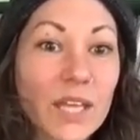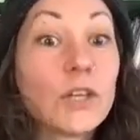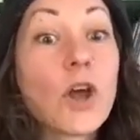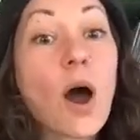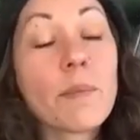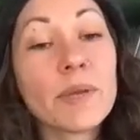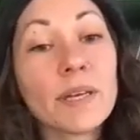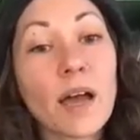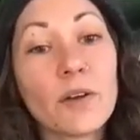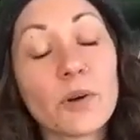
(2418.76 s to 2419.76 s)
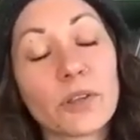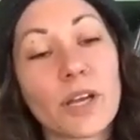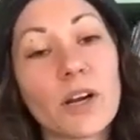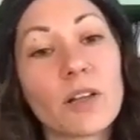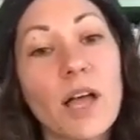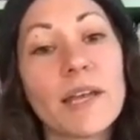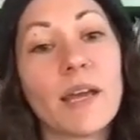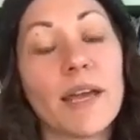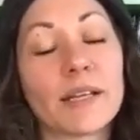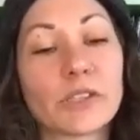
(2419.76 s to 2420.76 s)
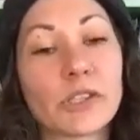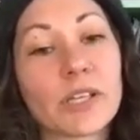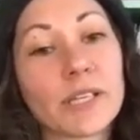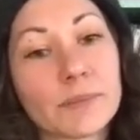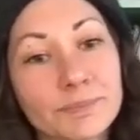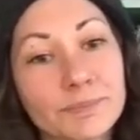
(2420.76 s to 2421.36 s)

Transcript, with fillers: No, I'm in uh, North Carolina, actually.